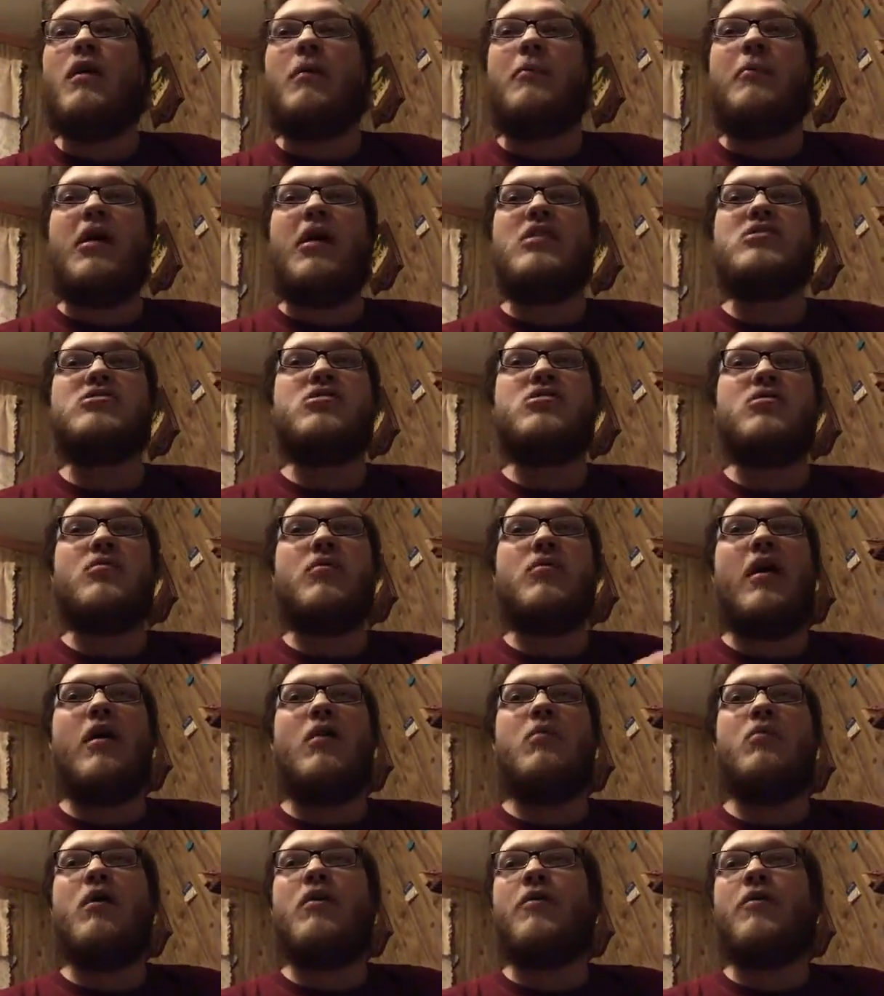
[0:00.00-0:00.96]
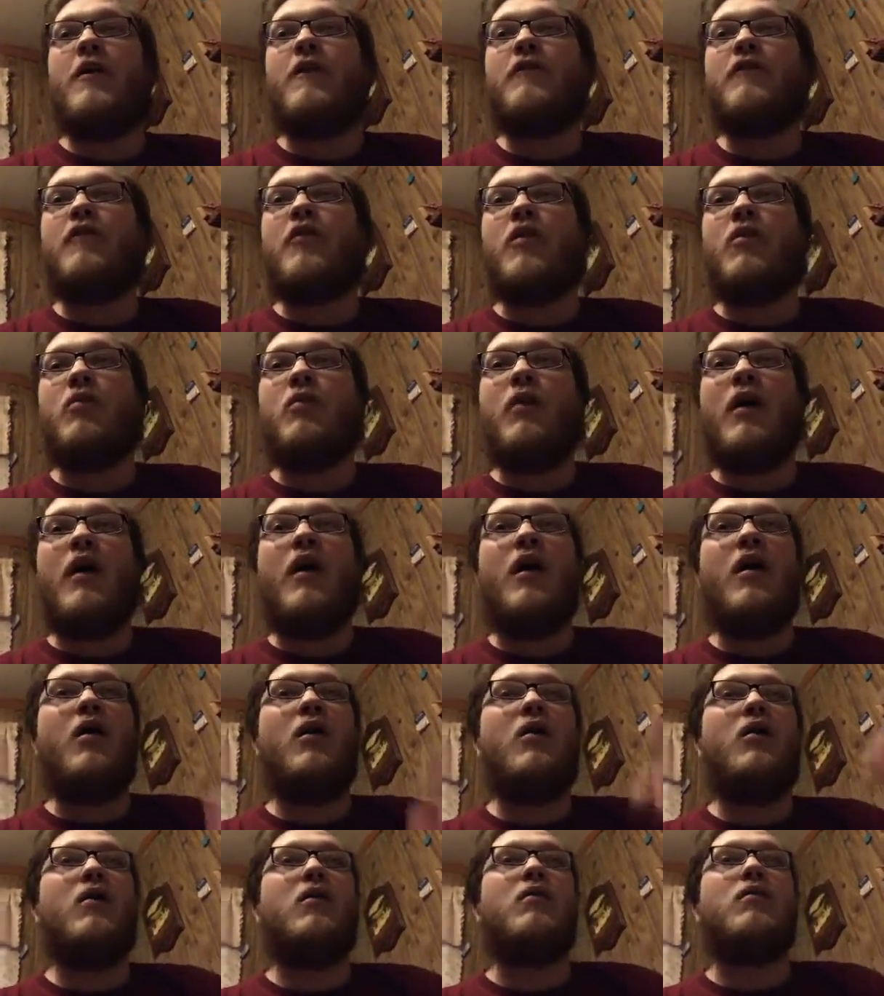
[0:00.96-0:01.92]
They messed around with it for a
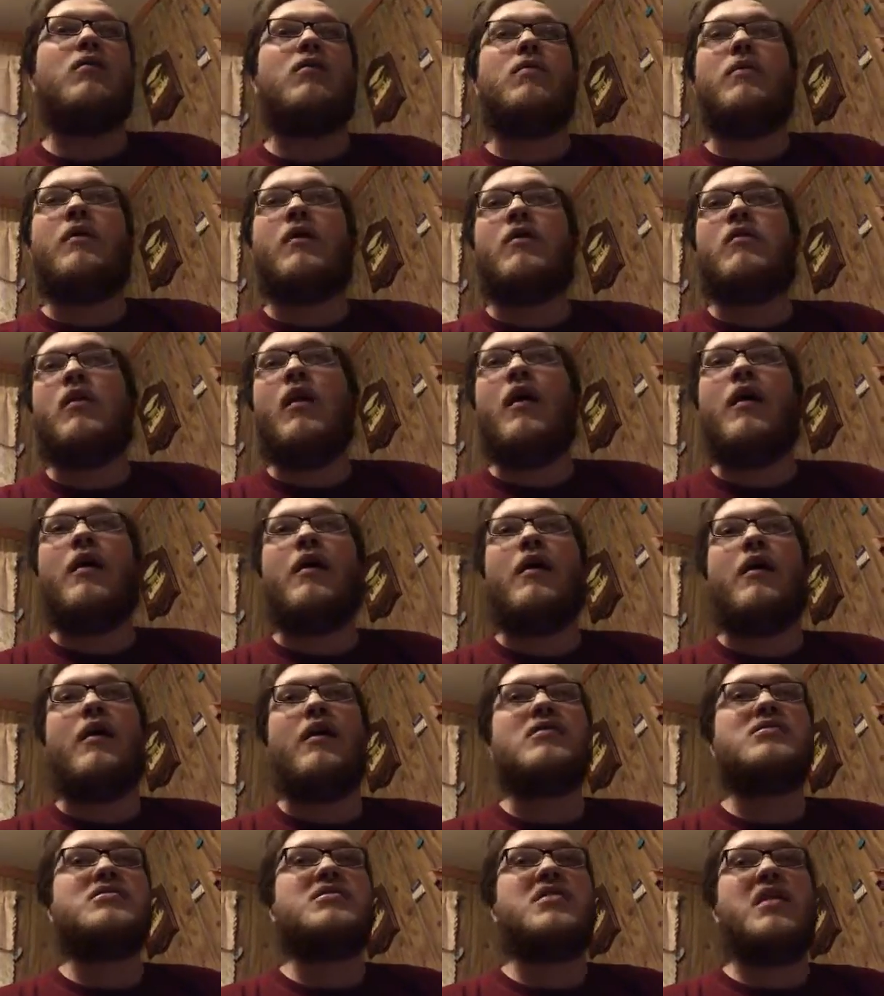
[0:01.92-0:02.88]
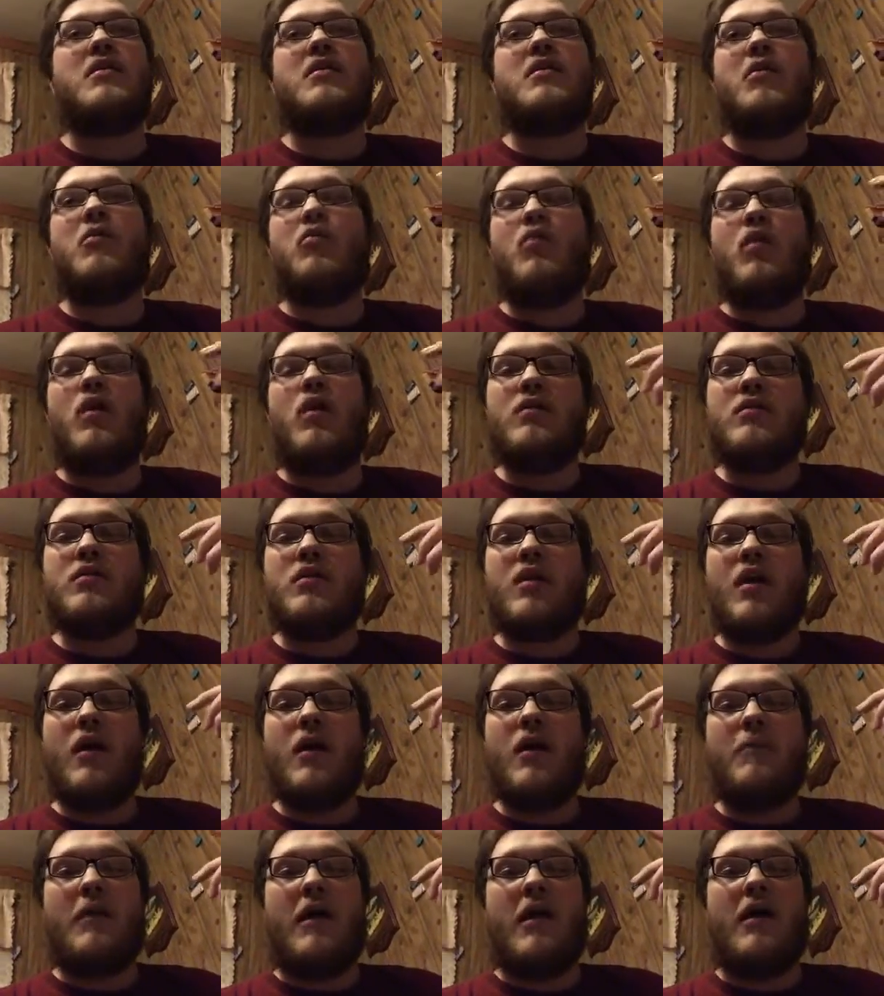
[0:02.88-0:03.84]
while. They're like, it's like a 1
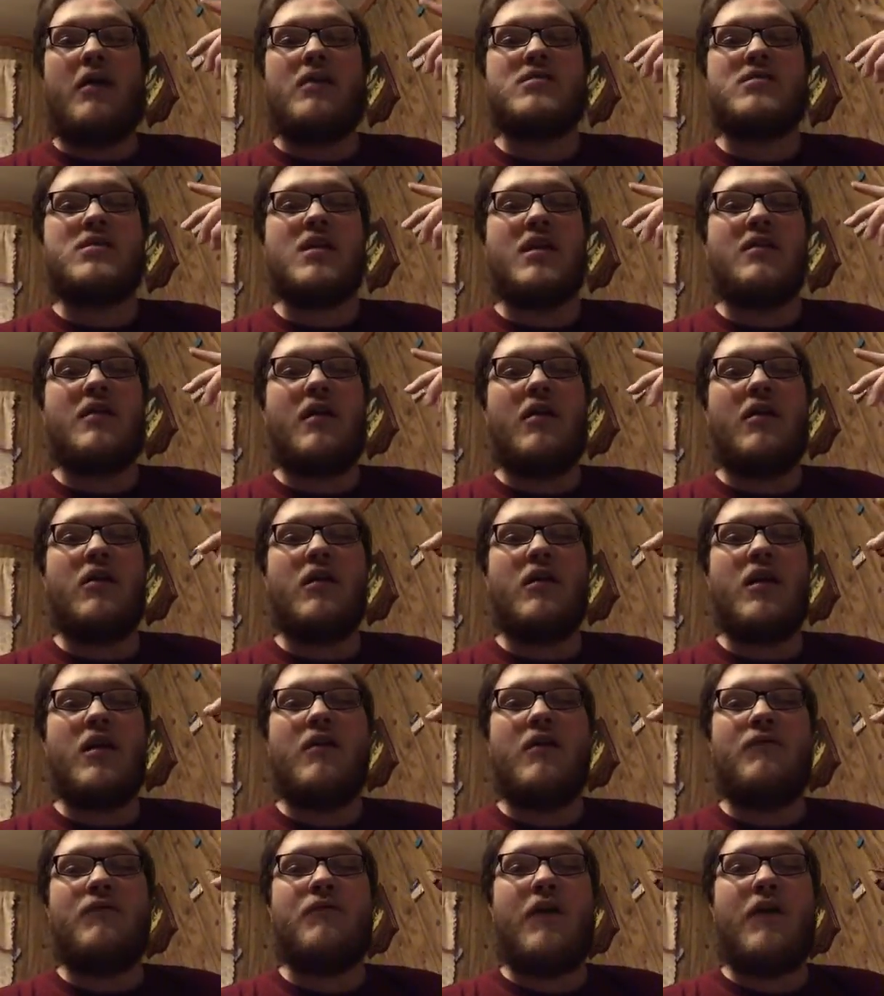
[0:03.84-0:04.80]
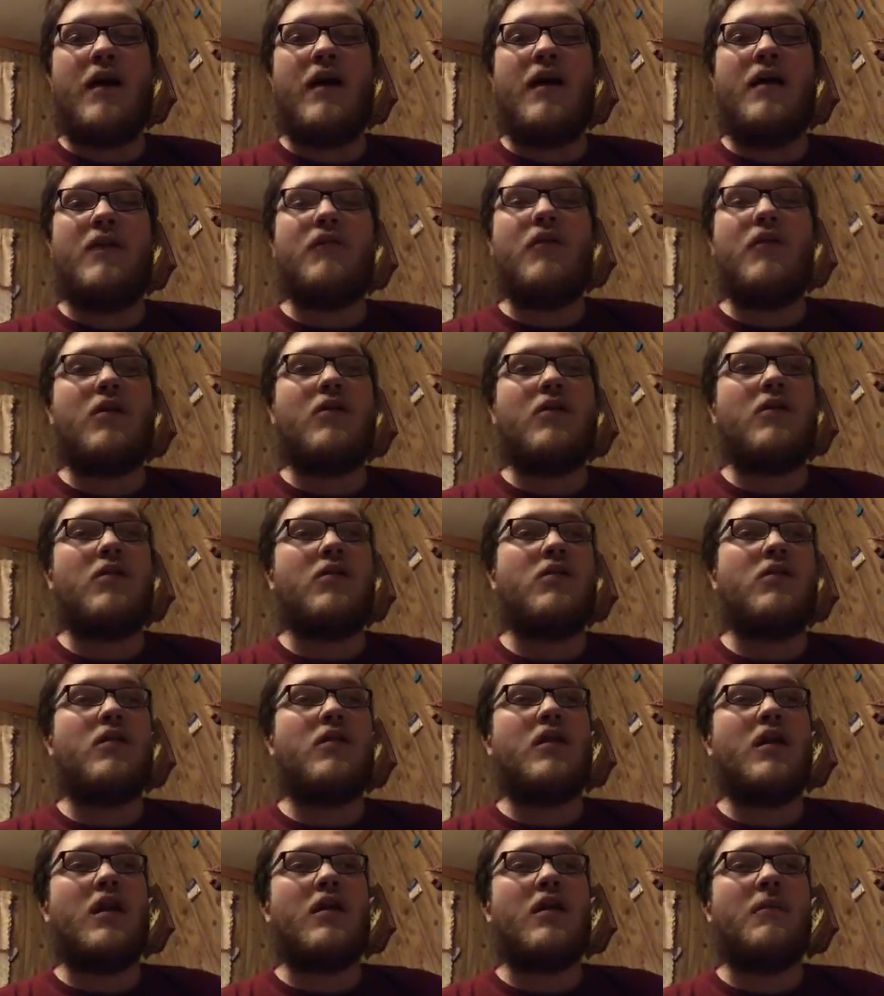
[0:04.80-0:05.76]
terabyte. See, they're getting
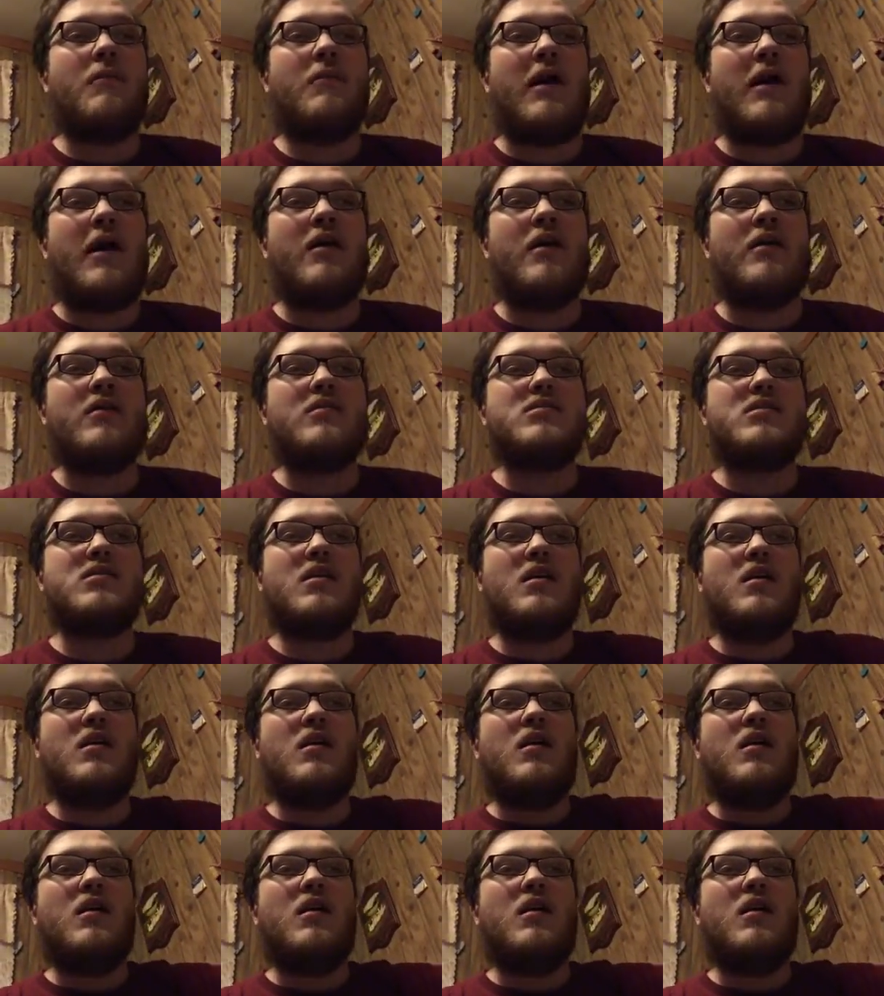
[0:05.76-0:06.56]
500 gigabytes,